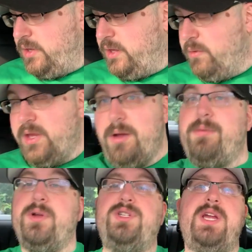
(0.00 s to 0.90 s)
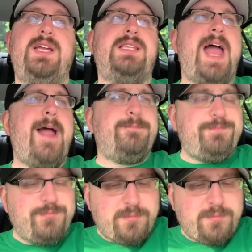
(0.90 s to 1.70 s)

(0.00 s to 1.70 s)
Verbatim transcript: Really, really appreciate that.